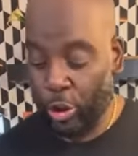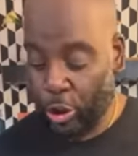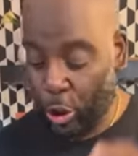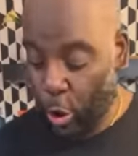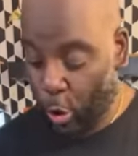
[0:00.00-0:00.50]

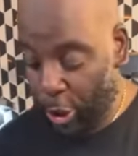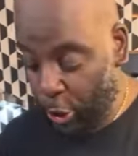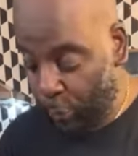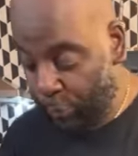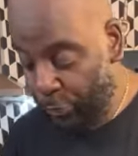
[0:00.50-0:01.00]
to the
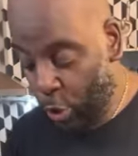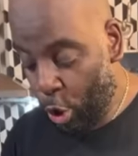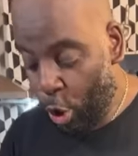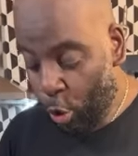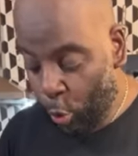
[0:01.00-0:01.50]
oil
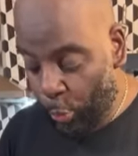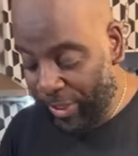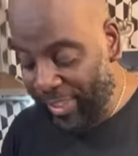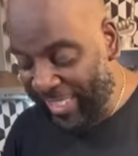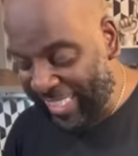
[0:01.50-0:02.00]

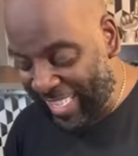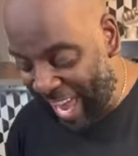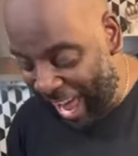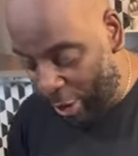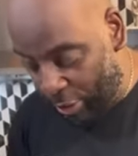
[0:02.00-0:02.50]
with the
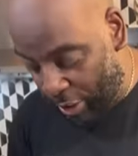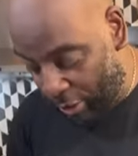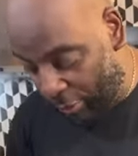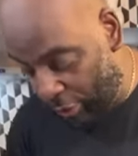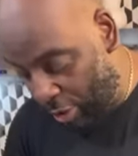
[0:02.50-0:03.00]

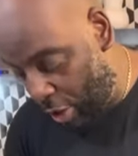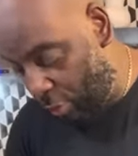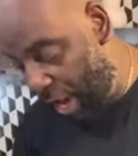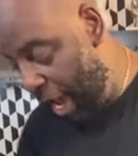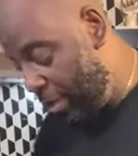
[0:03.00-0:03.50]
scallions,
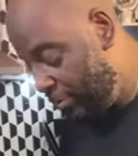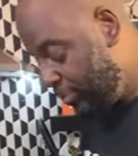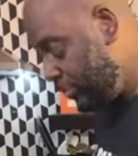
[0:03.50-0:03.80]
okay?